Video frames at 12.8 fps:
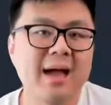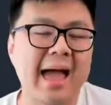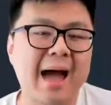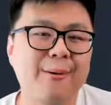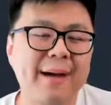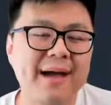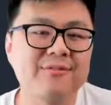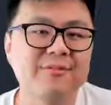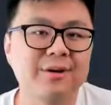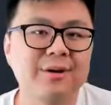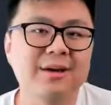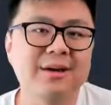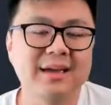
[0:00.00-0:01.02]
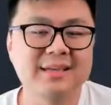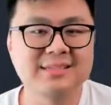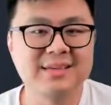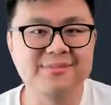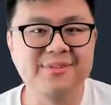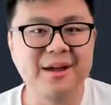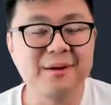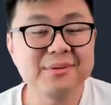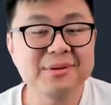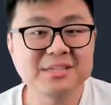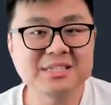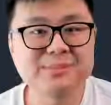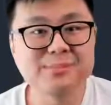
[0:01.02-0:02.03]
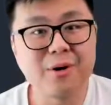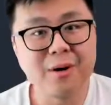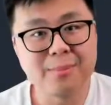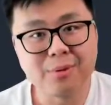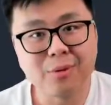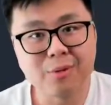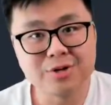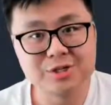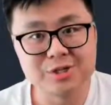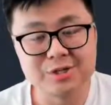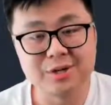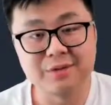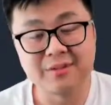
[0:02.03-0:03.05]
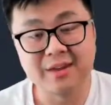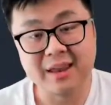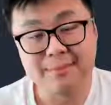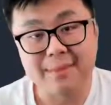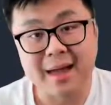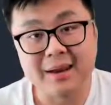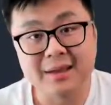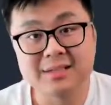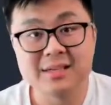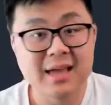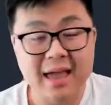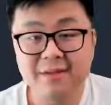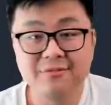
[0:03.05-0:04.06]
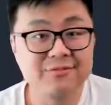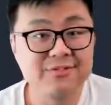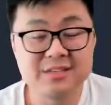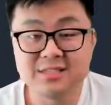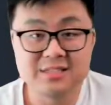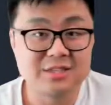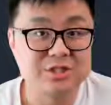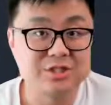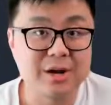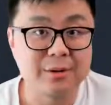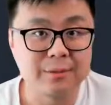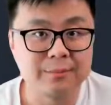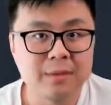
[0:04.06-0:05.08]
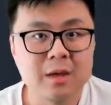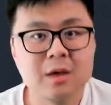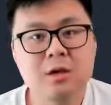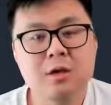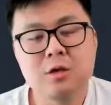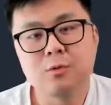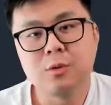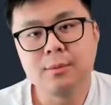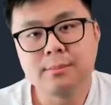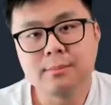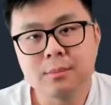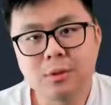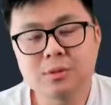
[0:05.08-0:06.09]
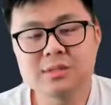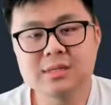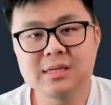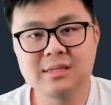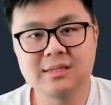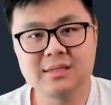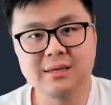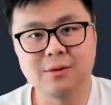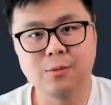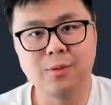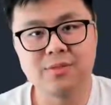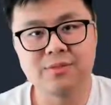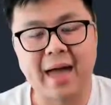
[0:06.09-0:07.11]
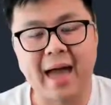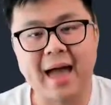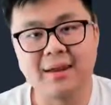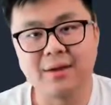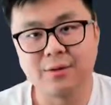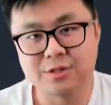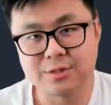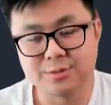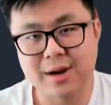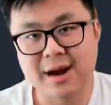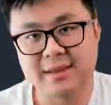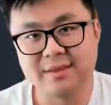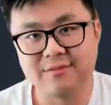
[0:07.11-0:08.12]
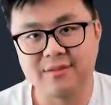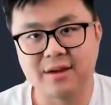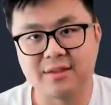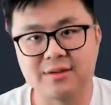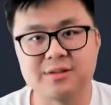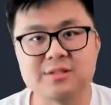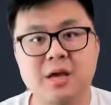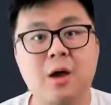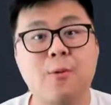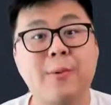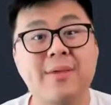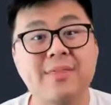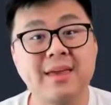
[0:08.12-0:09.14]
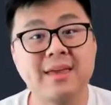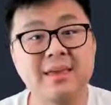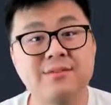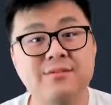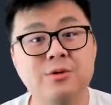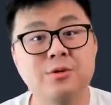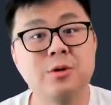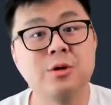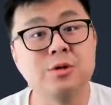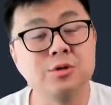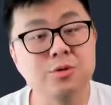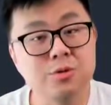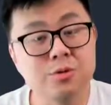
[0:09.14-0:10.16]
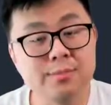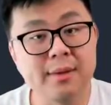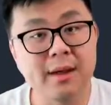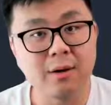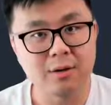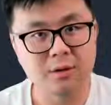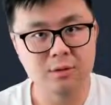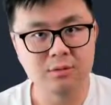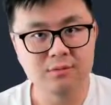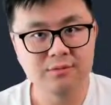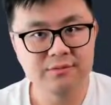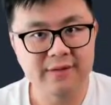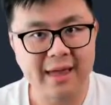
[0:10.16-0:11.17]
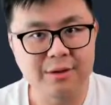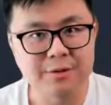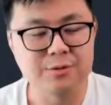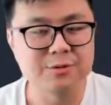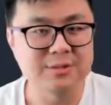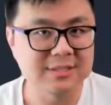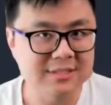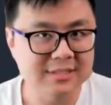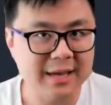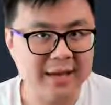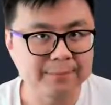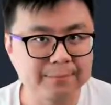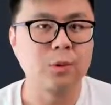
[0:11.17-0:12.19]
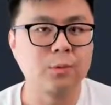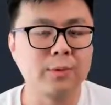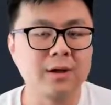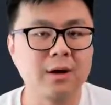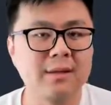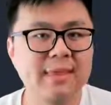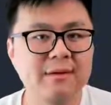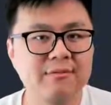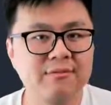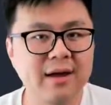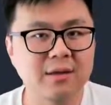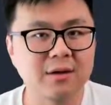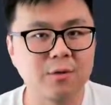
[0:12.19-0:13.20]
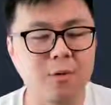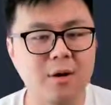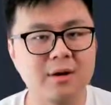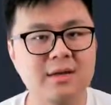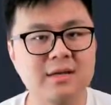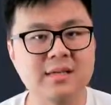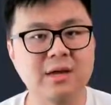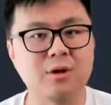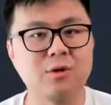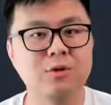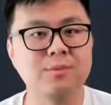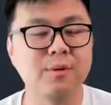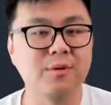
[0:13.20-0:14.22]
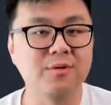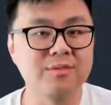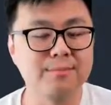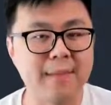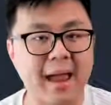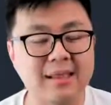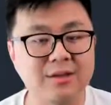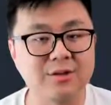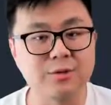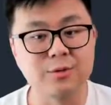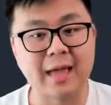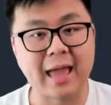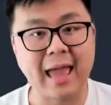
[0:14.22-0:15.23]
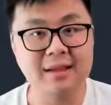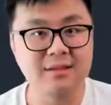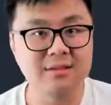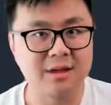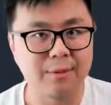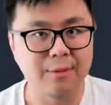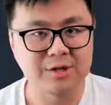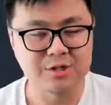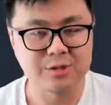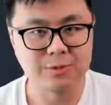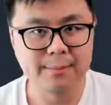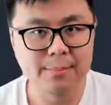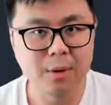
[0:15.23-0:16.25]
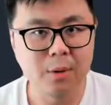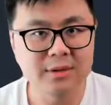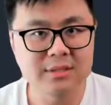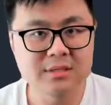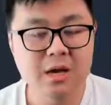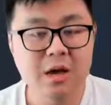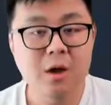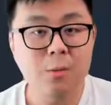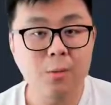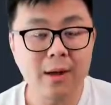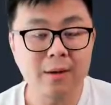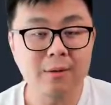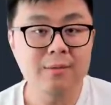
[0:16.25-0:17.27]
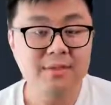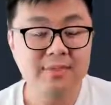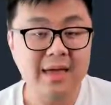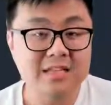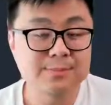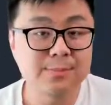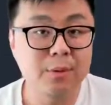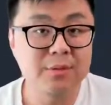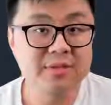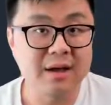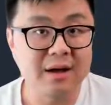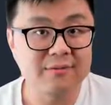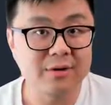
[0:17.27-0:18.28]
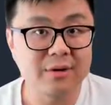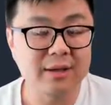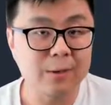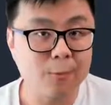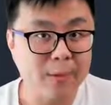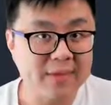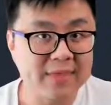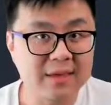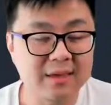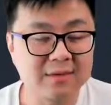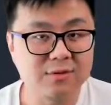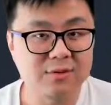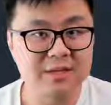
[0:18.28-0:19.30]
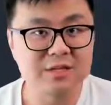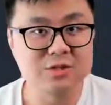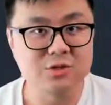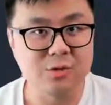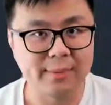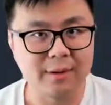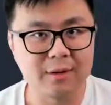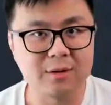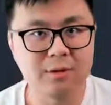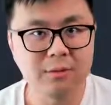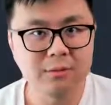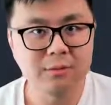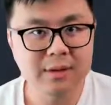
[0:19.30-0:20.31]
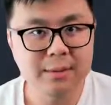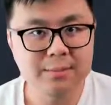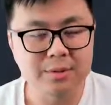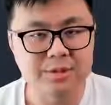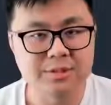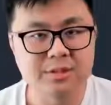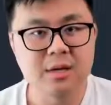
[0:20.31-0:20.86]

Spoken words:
However, it's a very small portion of kinematics and physics in general. You will mostly deal with adding or subtracting vectors when they give you numerical values instead. Recall that vector quantities include both magnitude and directional components. Well, that's both covered when they give you these numerical numbers.